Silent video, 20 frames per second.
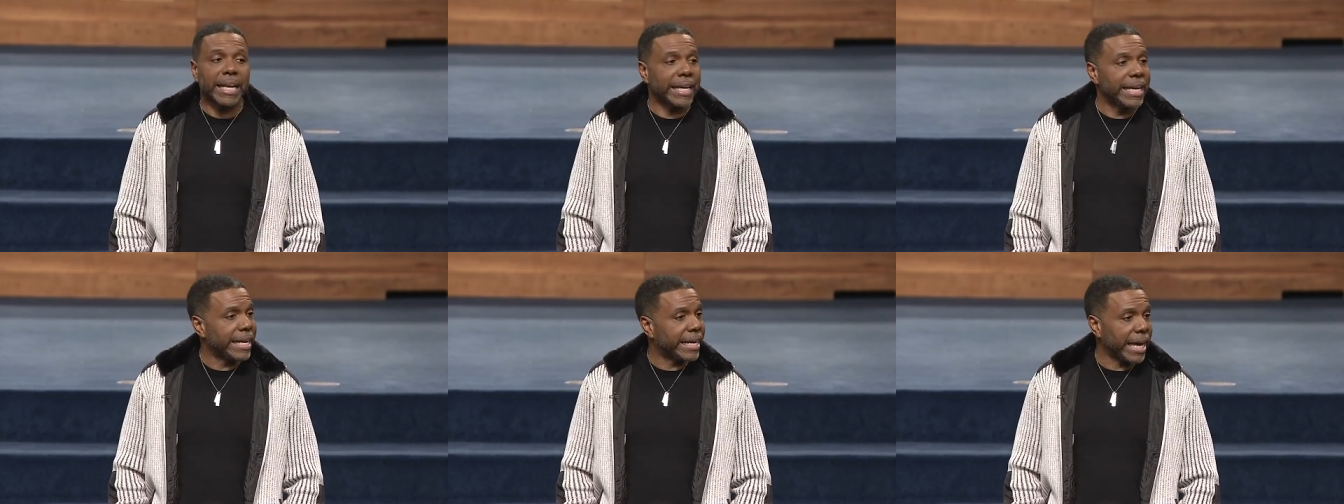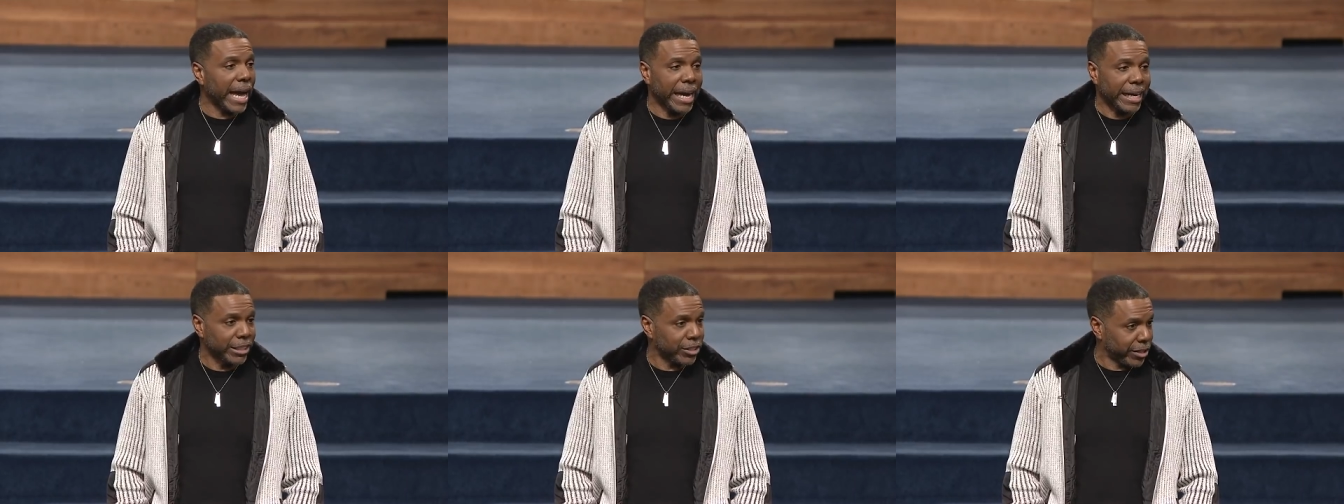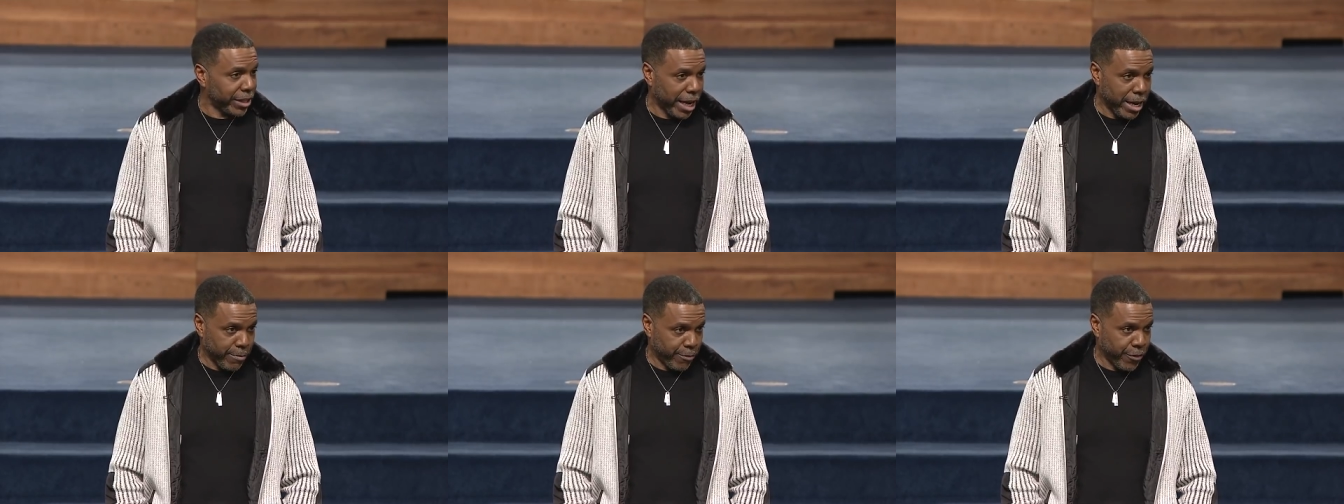he can't
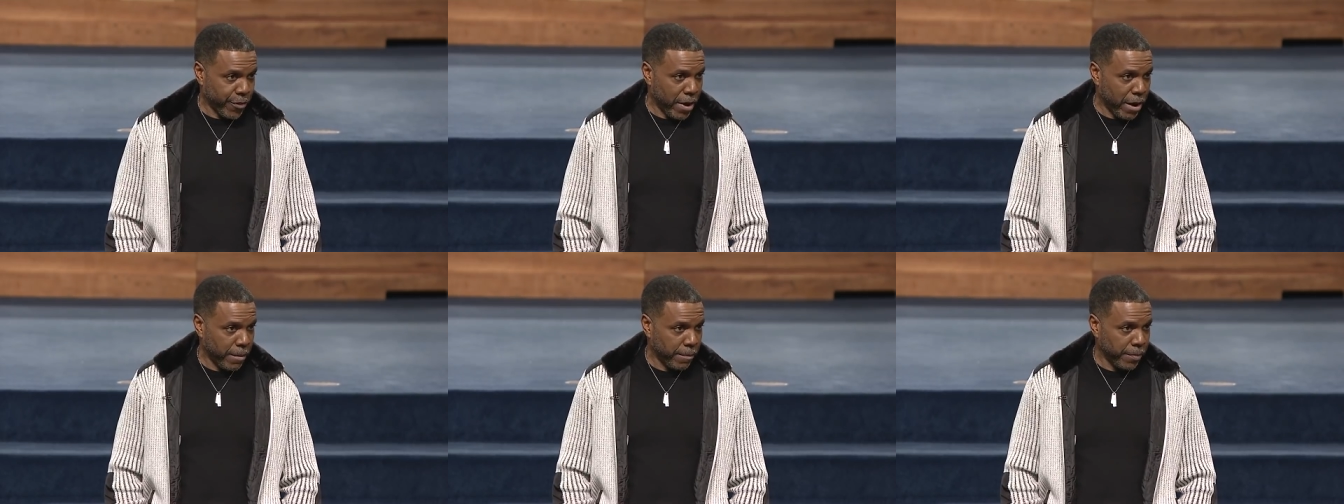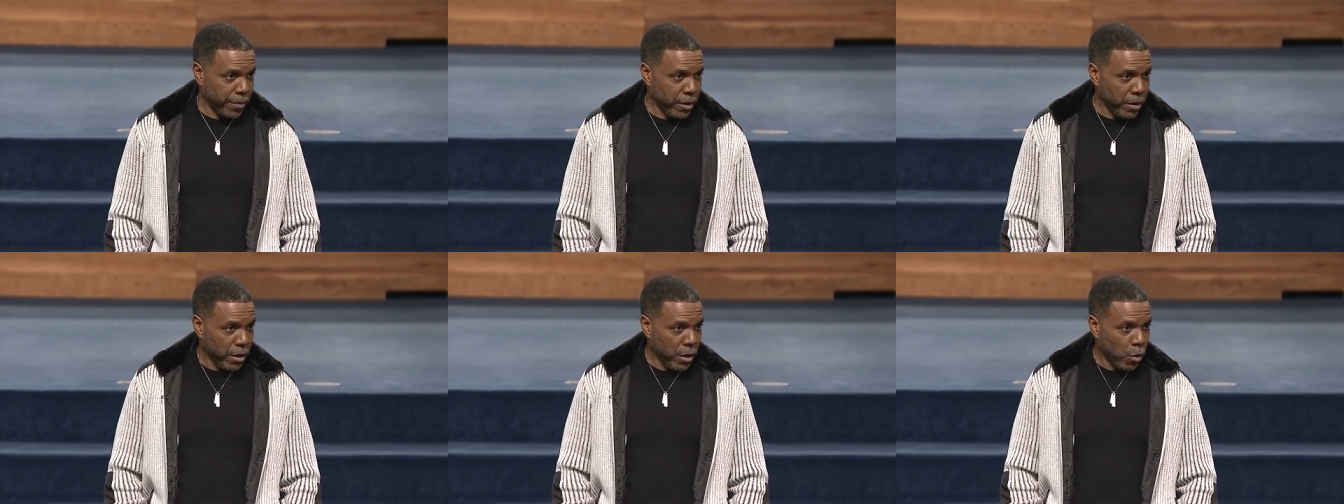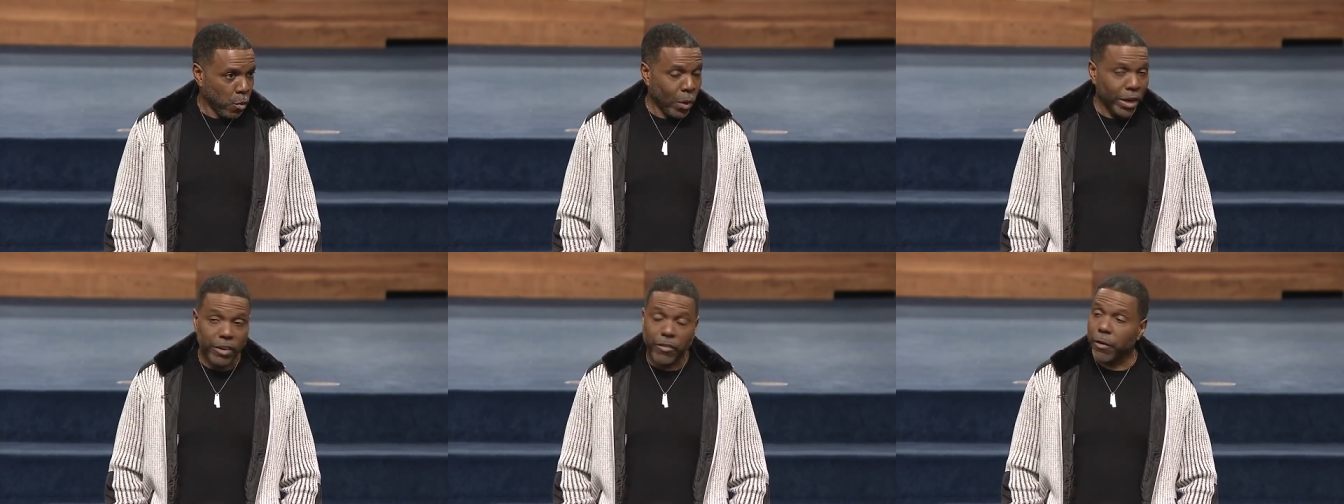escape from.
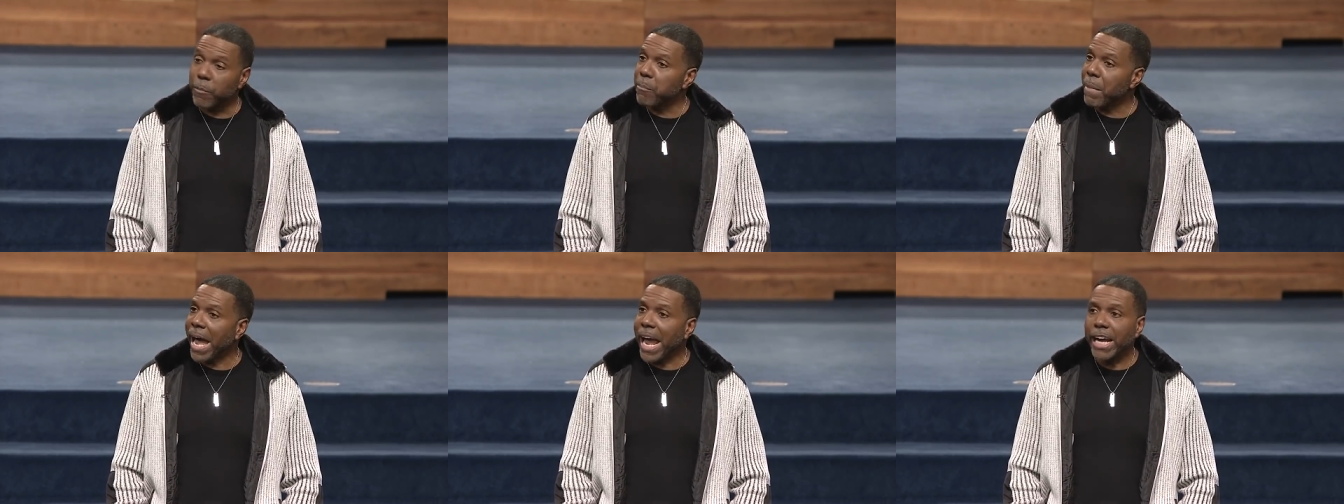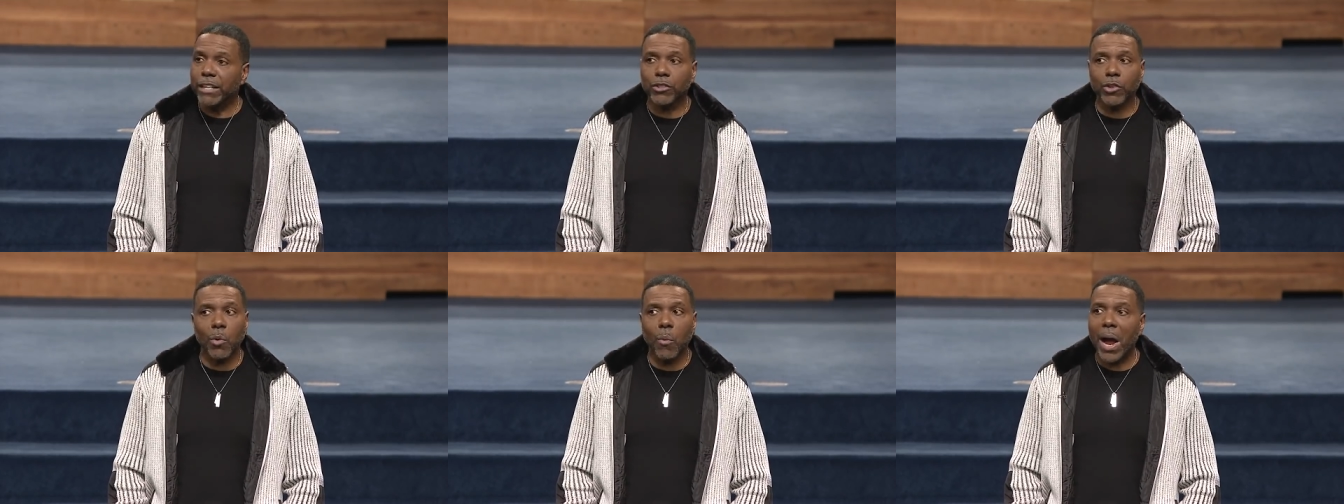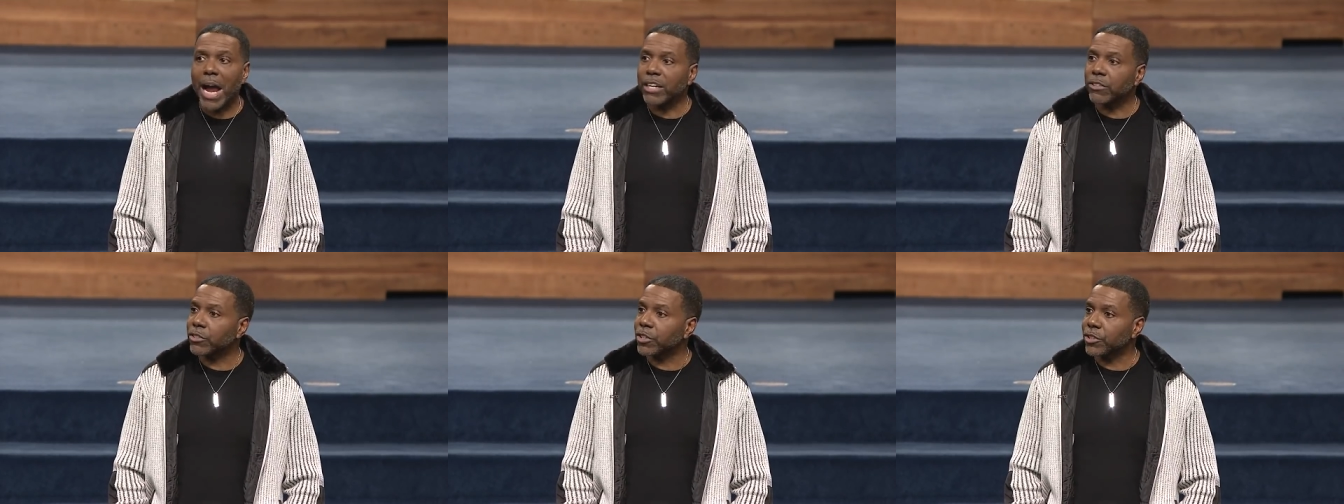One of the major
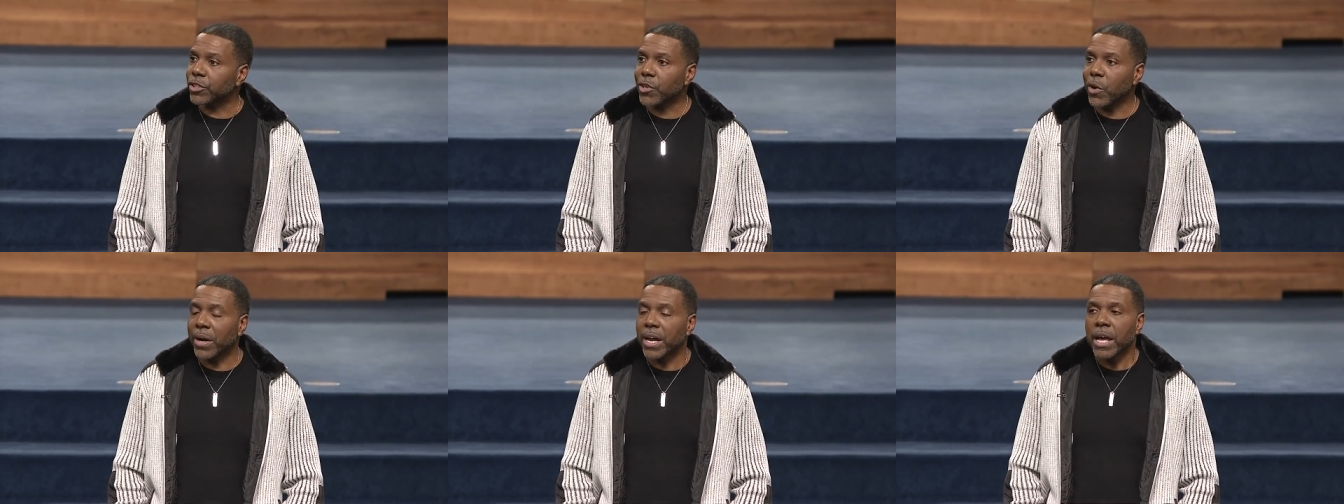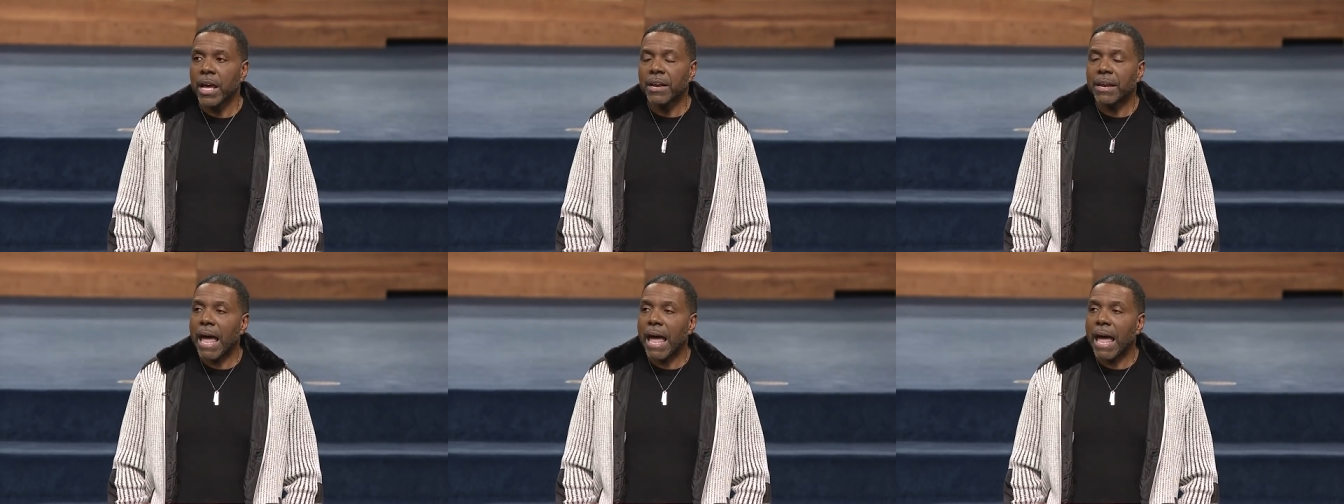ways to do it.